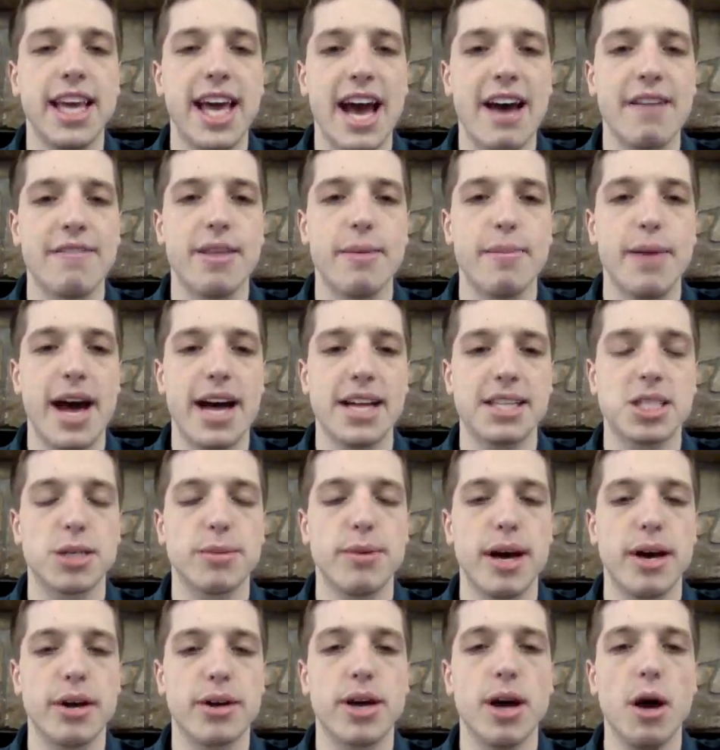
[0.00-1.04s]
have them ask you
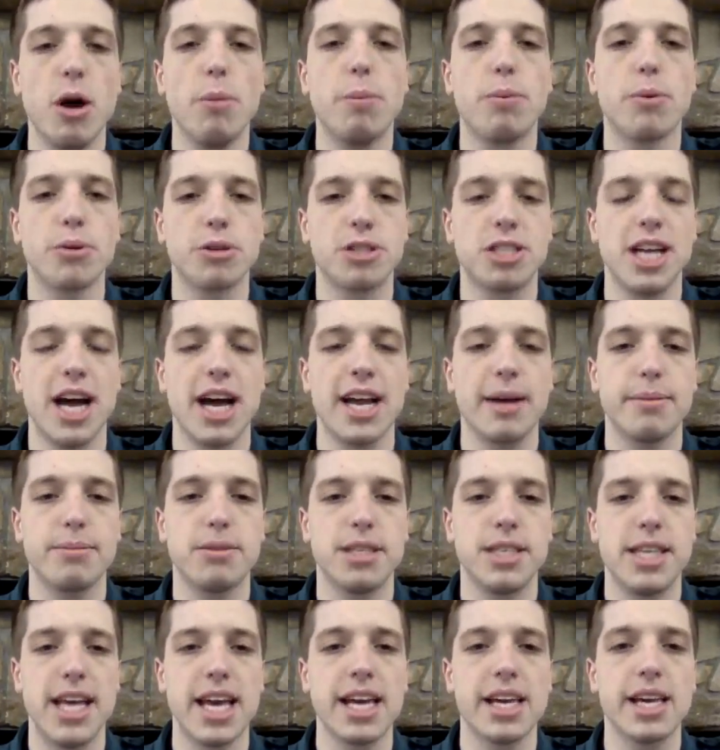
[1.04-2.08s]
about COPE or sign up to
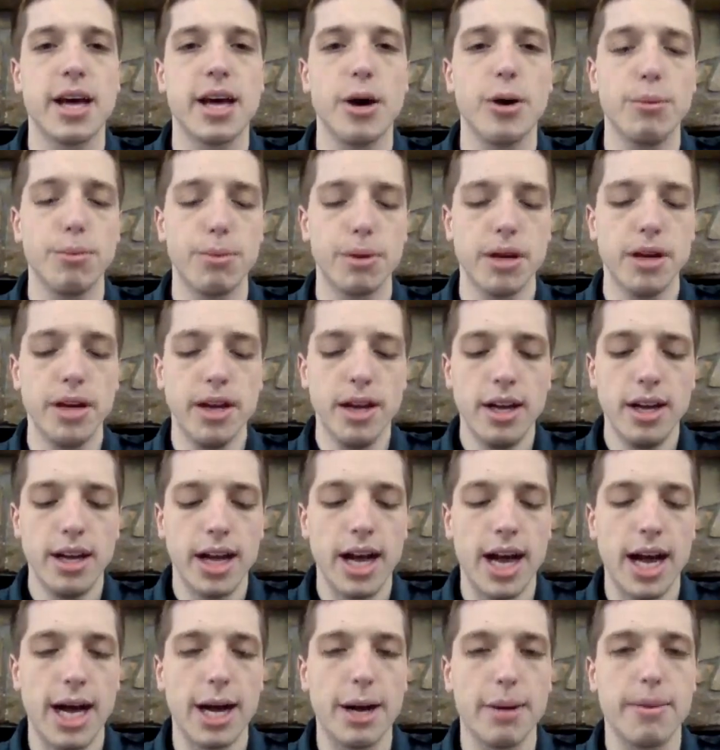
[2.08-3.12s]
take COPE.
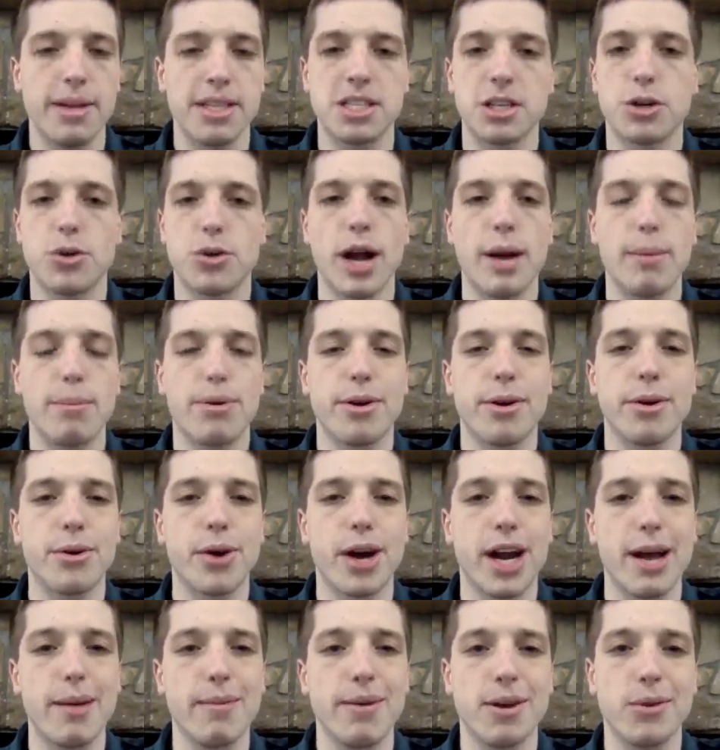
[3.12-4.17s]
It's a great
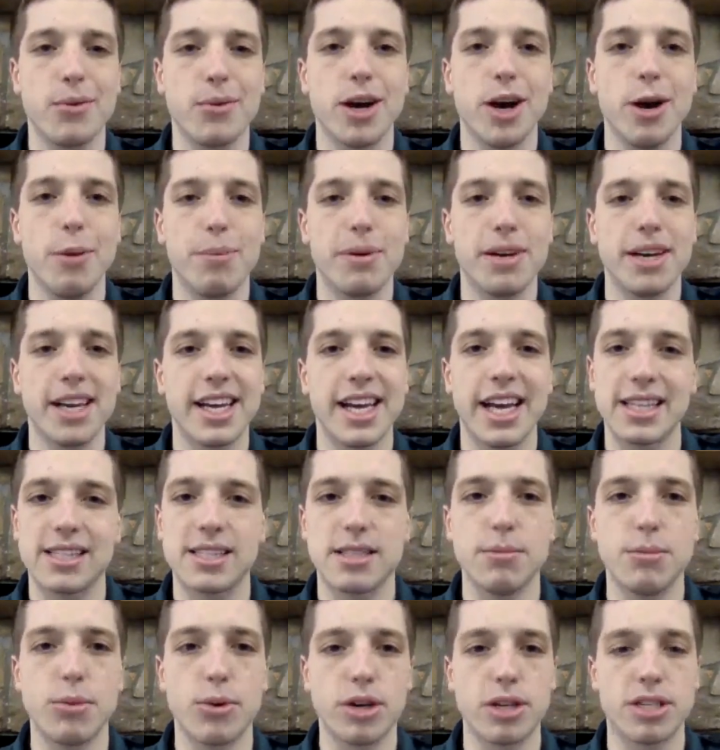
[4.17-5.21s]
program, and we're hoping to get
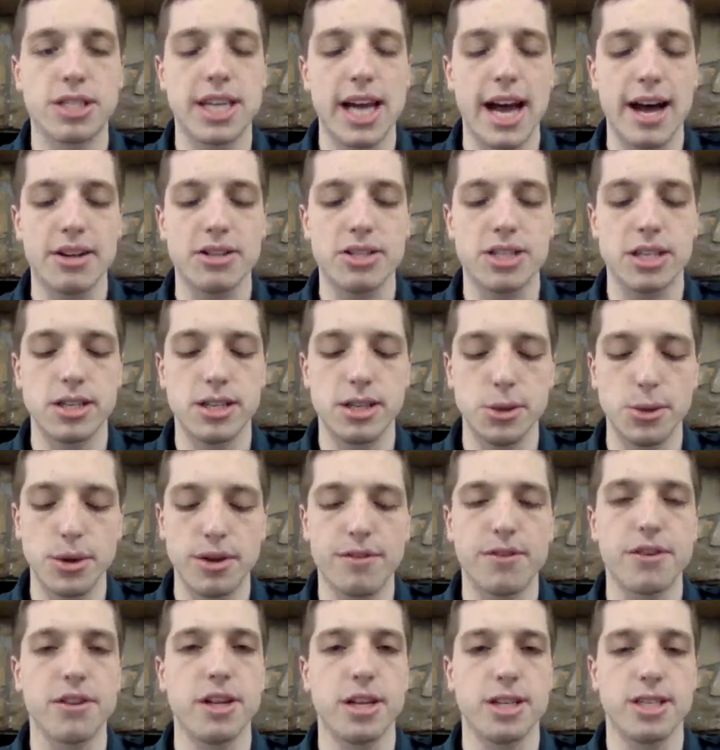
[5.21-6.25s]
some more scouts into it
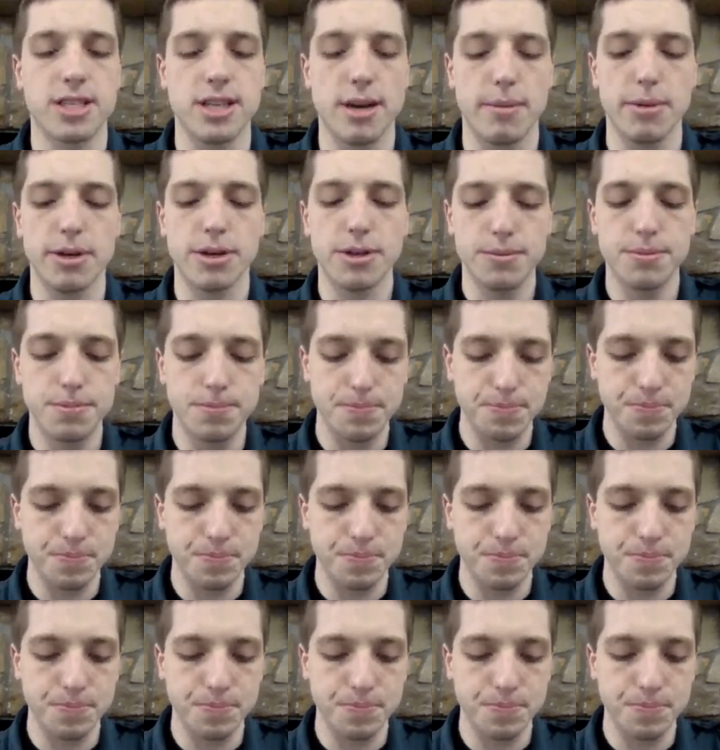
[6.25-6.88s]
for this summer.